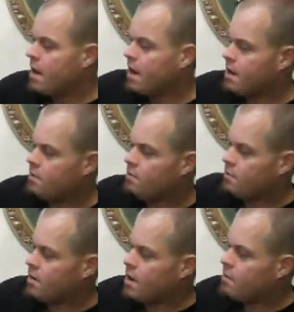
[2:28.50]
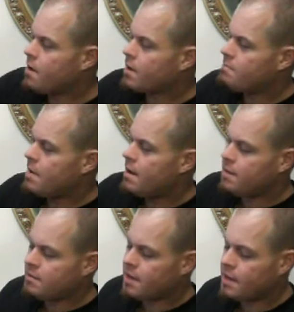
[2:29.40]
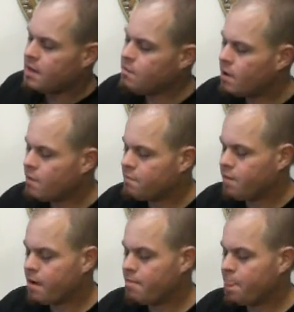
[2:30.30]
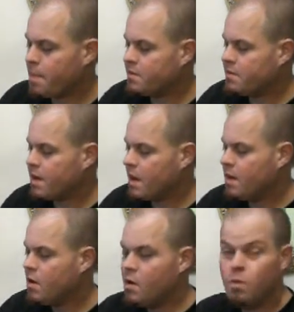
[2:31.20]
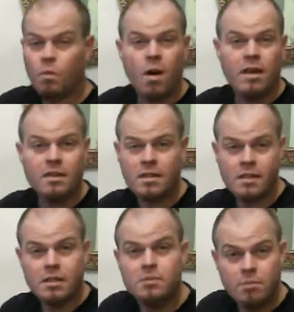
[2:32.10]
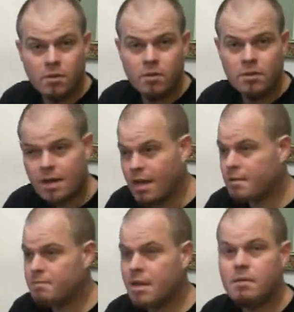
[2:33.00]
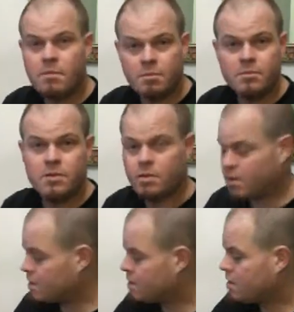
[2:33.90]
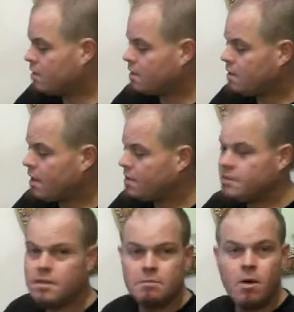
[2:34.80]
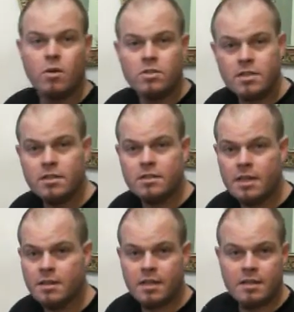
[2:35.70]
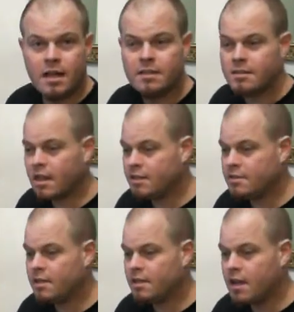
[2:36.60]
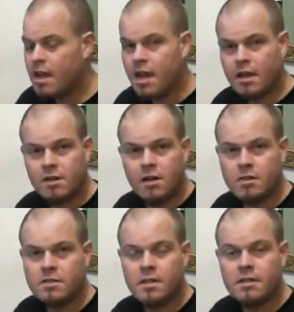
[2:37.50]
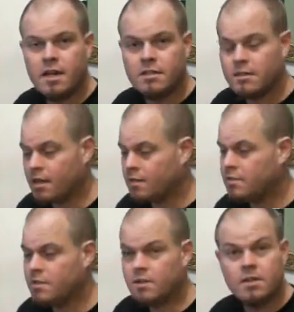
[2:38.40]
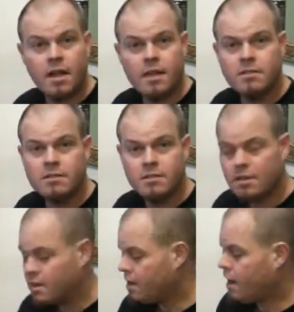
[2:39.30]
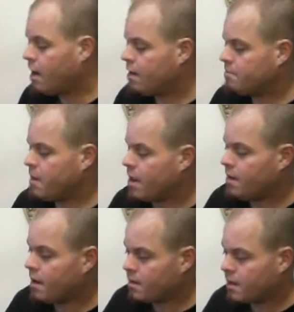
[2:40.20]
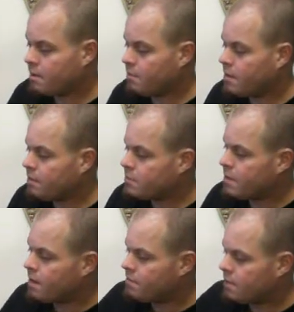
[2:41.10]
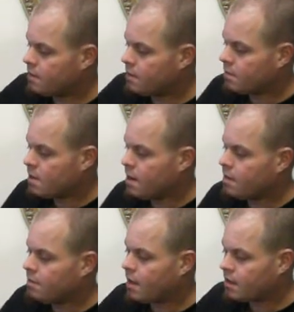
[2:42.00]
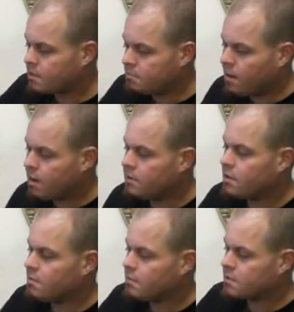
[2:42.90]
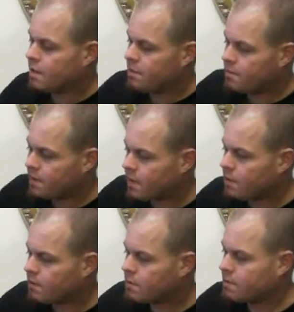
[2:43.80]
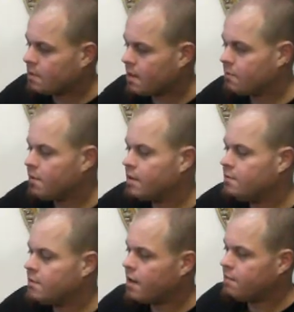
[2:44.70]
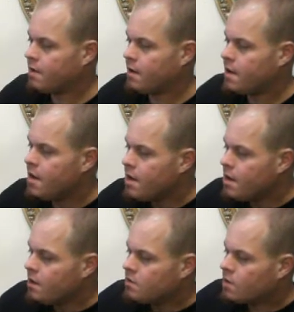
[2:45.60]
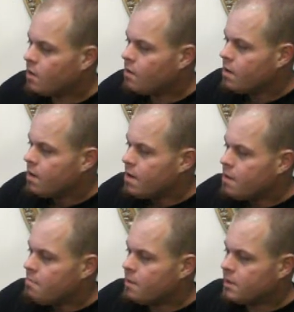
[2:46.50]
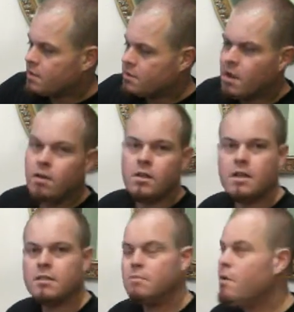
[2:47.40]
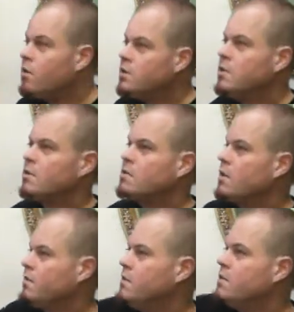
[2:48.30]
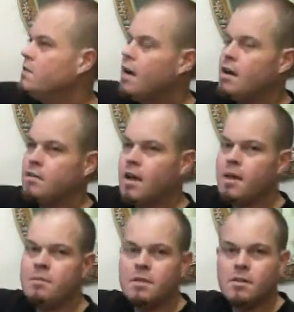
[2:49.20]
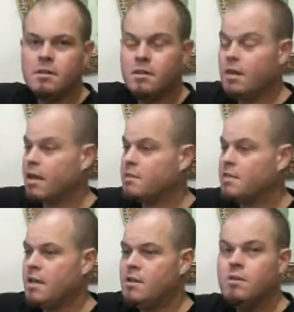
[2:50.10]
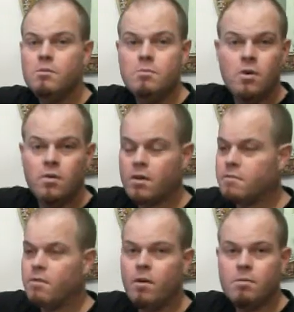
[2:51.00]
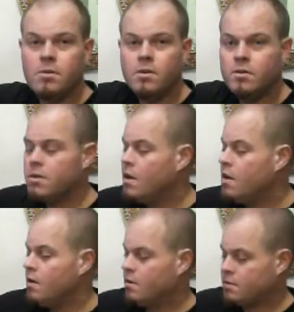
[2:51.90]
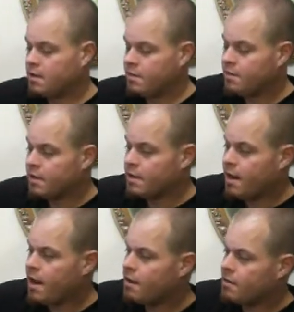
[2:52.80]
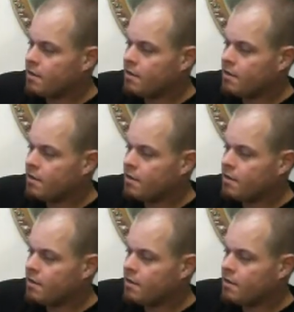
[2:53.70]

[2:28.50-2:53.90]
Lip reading: And what I recommend is anywhere from, say, 1 teaspoon kind of minimum to cleanse the emotions and the intestines, and cause the intestines to cleanse, and get rid of stuff, and it'll kind of like a sponge almost kind of thing. It'll just get rid of stuff. And so, but the salt is emotional, so if you time it to the, like, say, new moon or full moon or stuff like that,